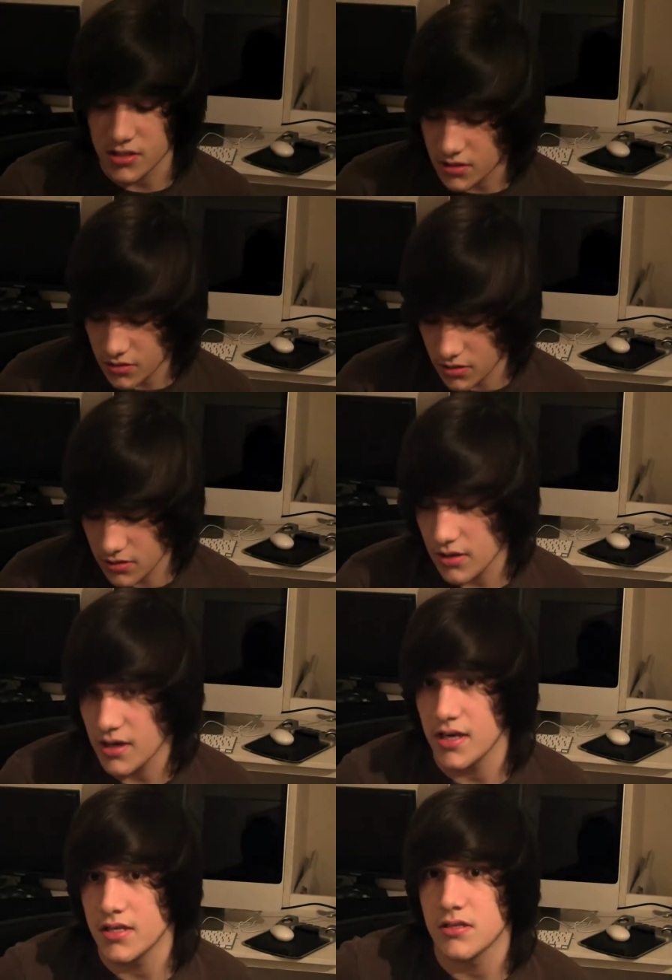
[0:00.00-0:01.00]
I, just, I
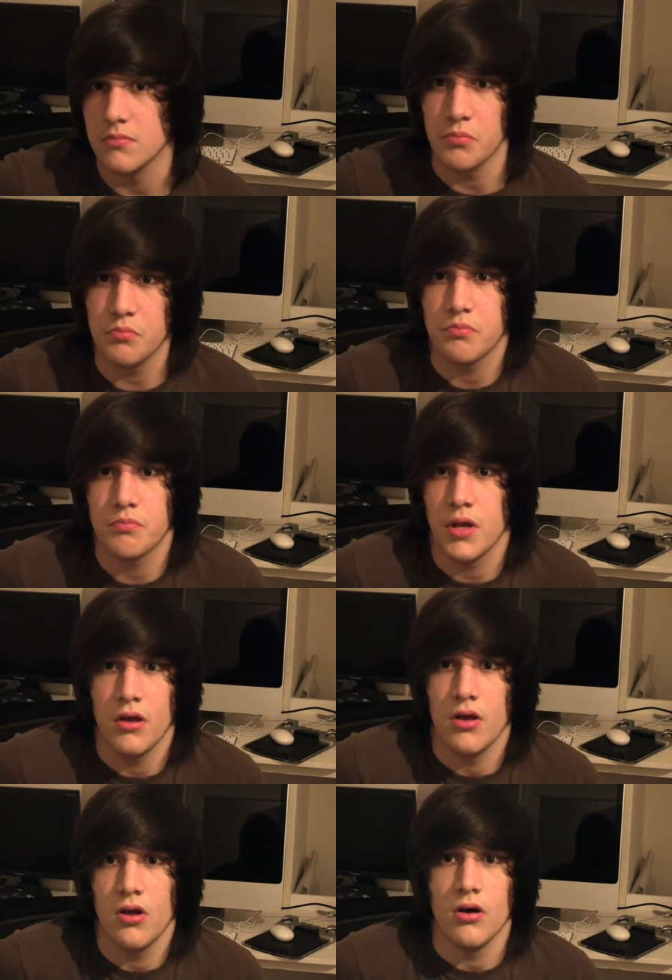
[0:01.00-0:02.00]
needed to
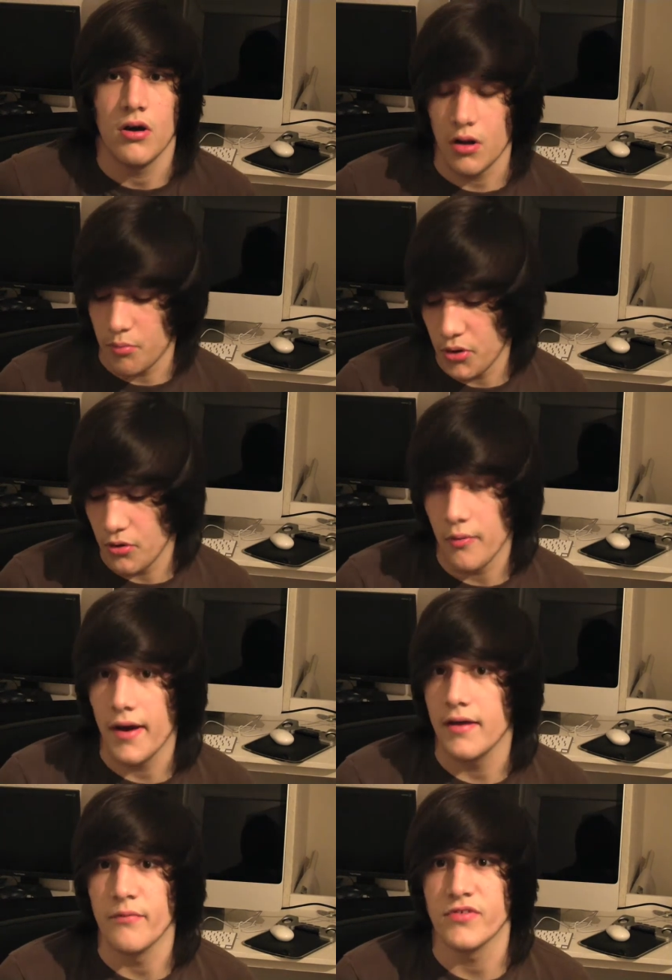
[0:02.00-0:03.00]
like put it
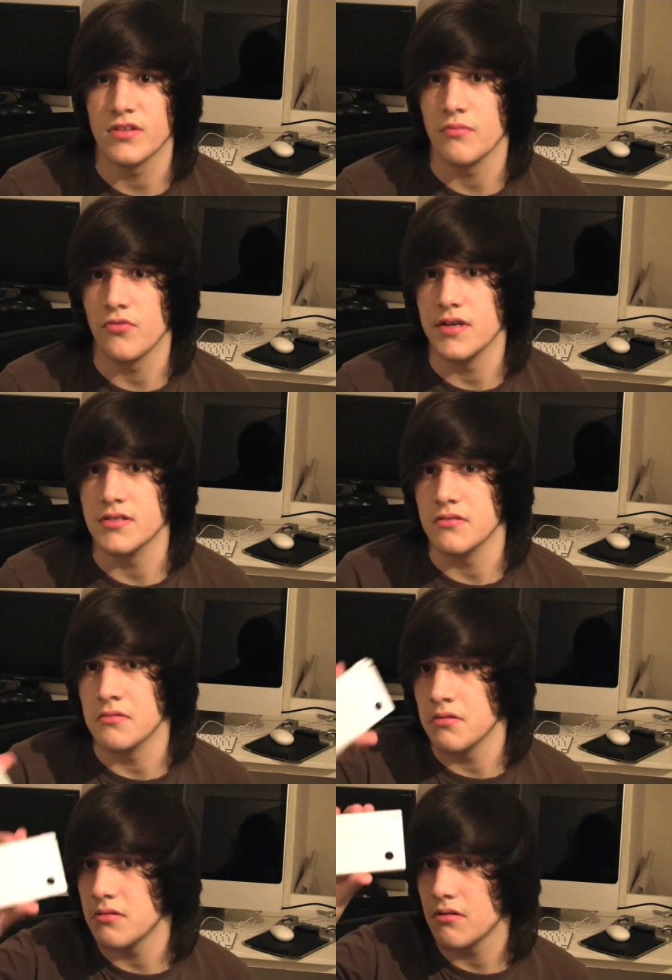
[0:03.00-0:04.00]
away for some
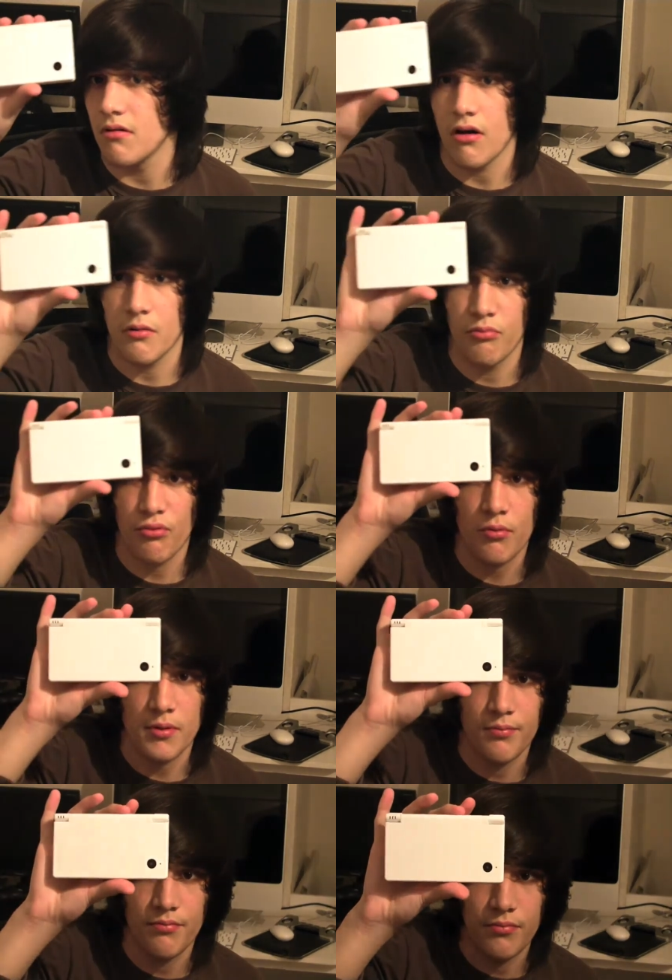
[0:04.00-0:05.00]
reason. I'd
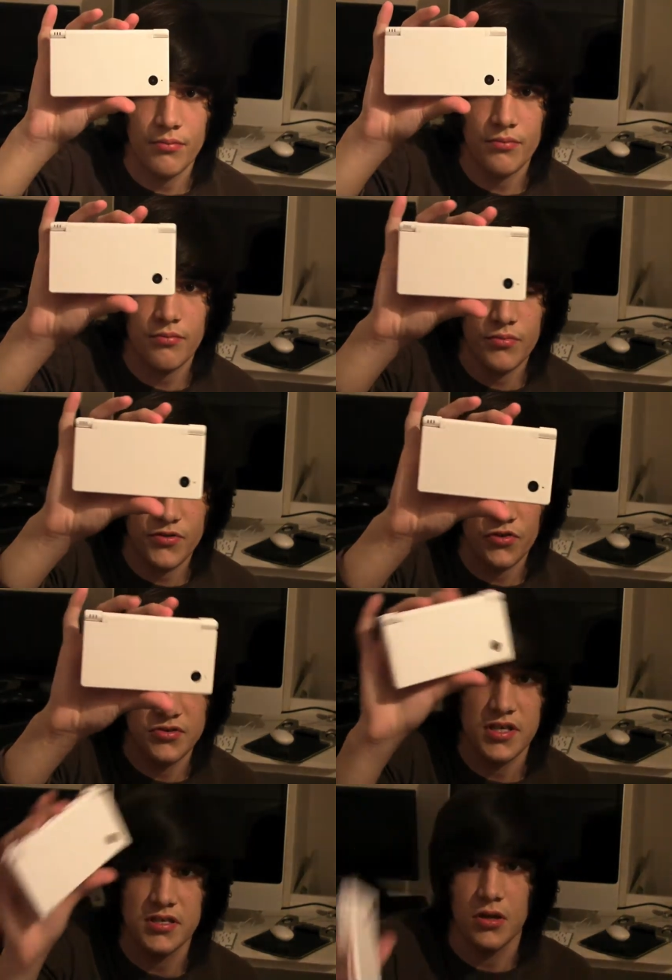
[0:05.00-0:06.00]
probably
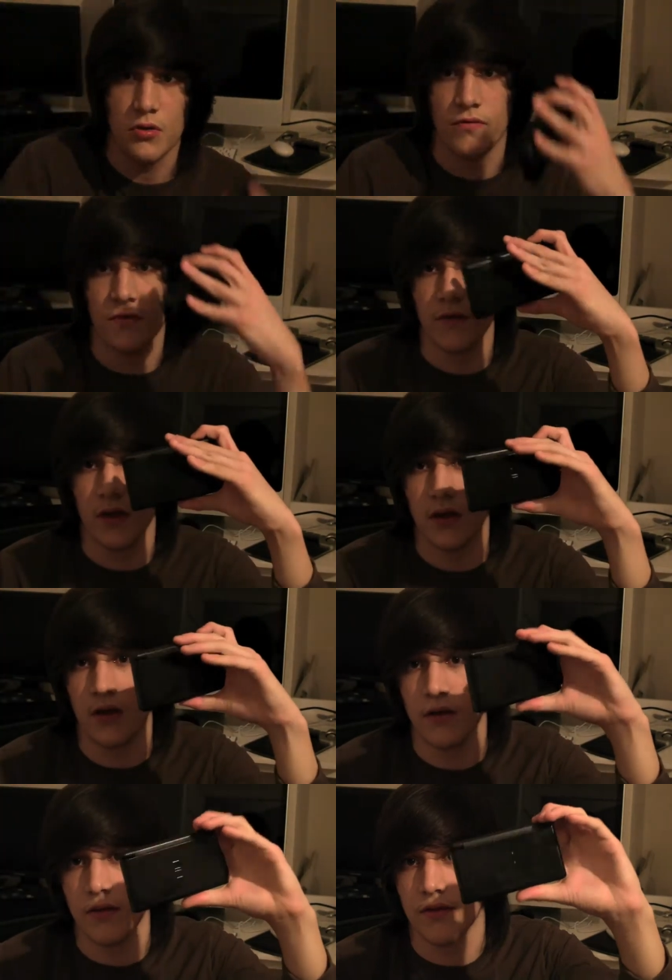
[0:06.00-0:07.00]
choose this over the,
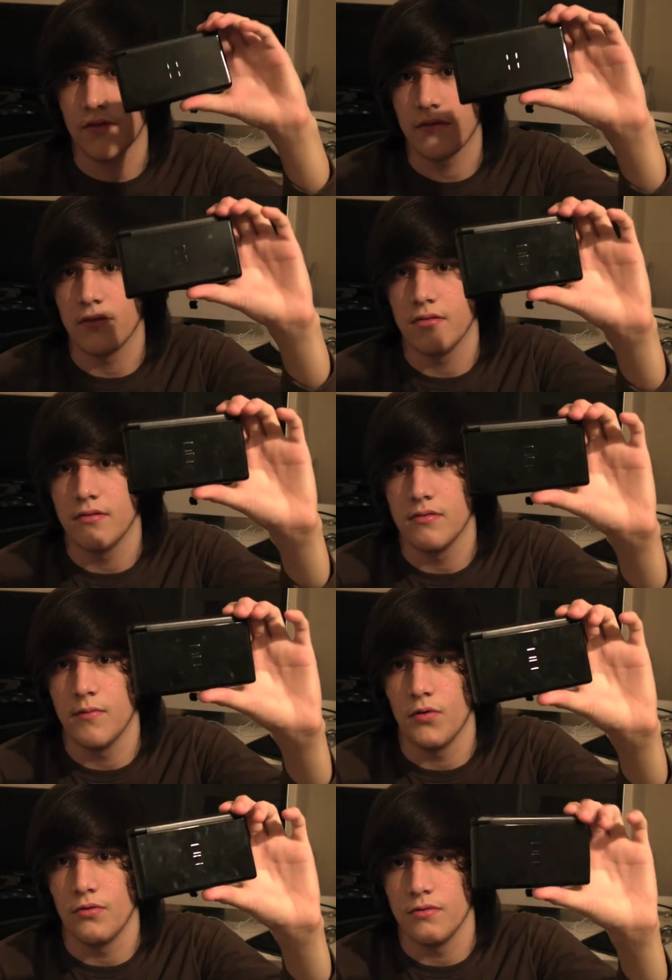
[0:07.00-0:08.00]
uh, this
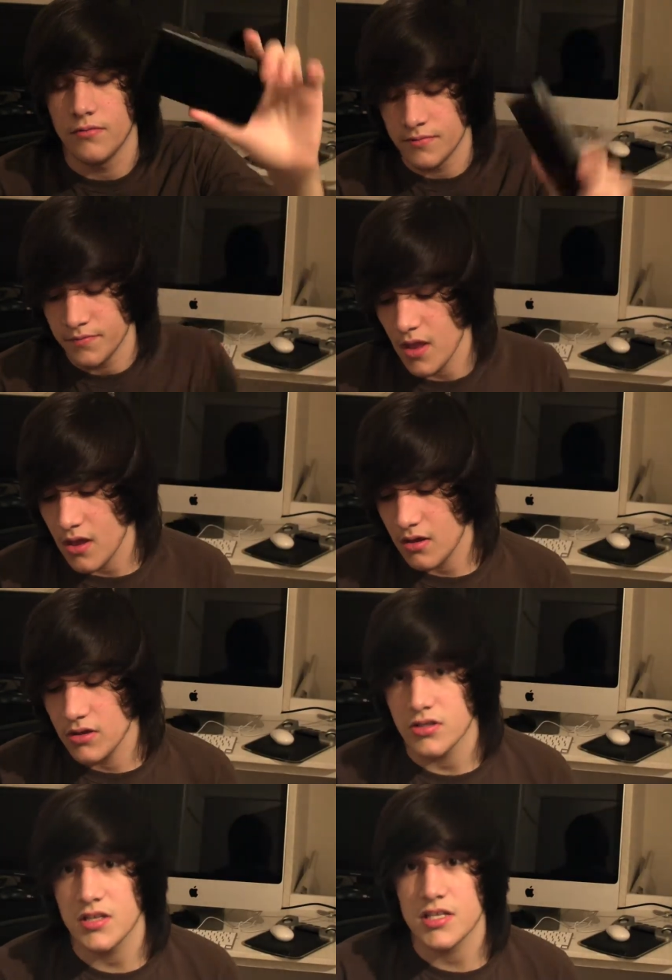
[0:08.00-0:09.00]
model.
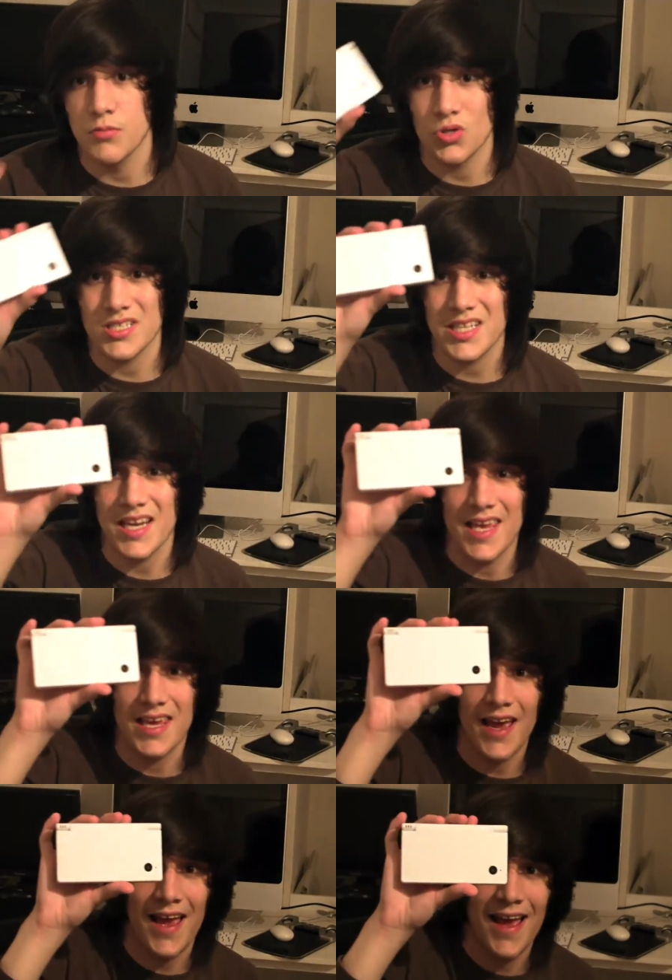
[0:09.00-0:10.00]
So this is more
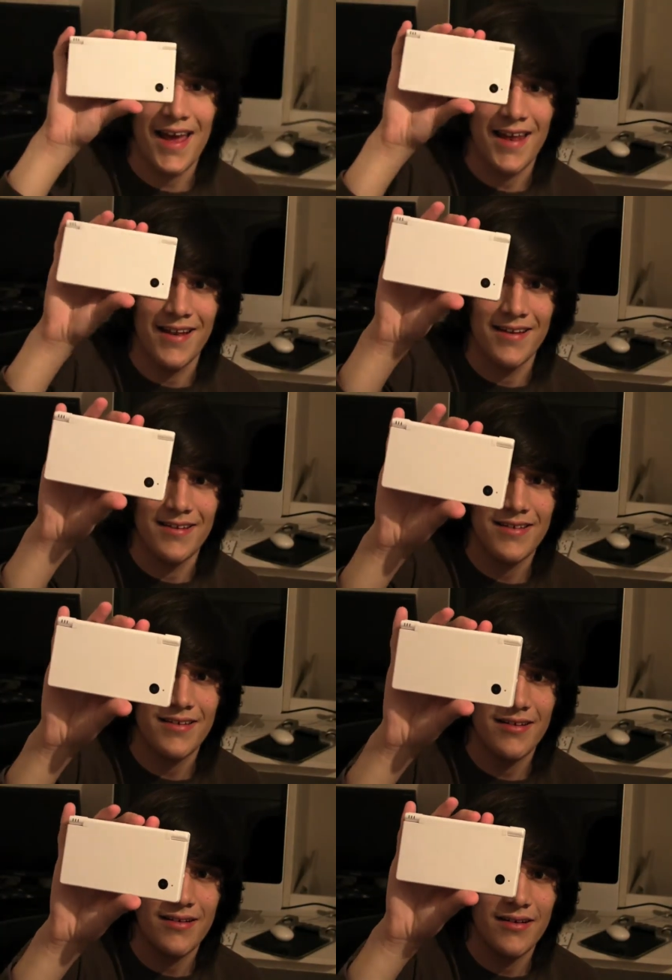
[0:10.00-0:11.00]
sleek and
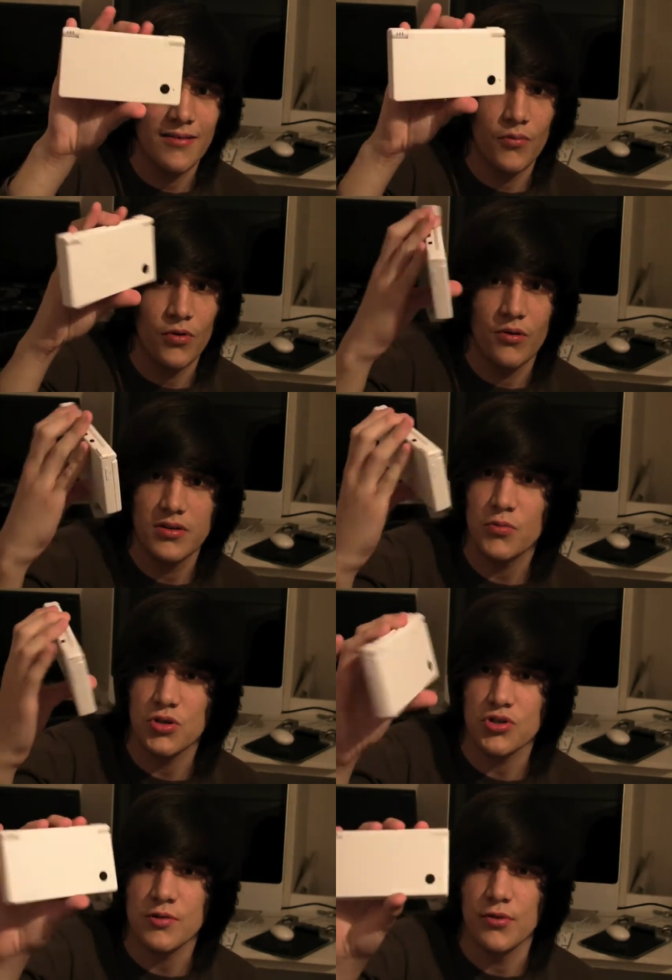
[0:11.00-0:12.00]
more, it's more
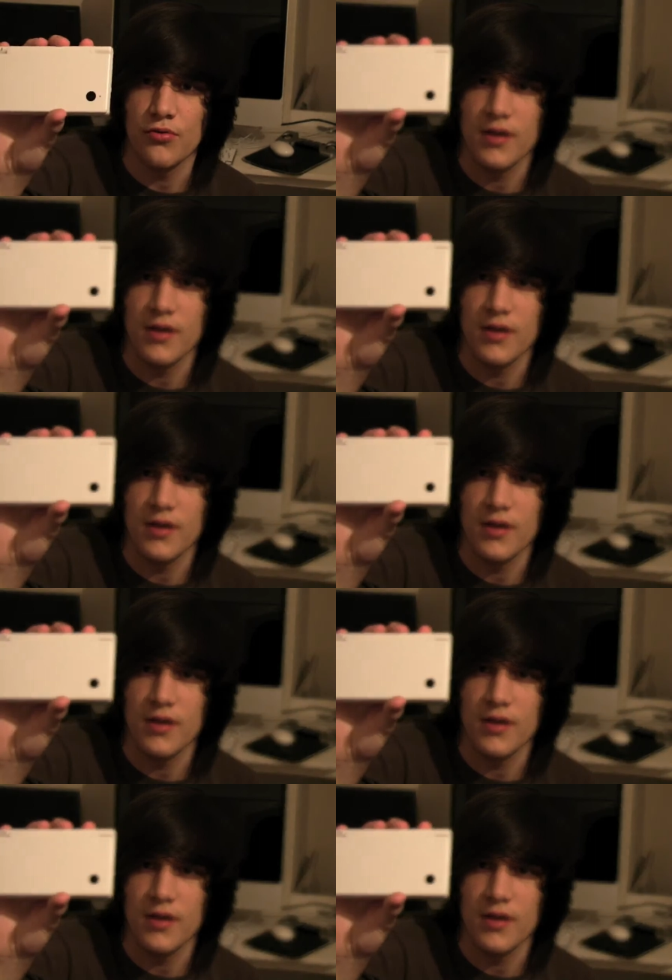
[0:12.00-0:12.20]
durable,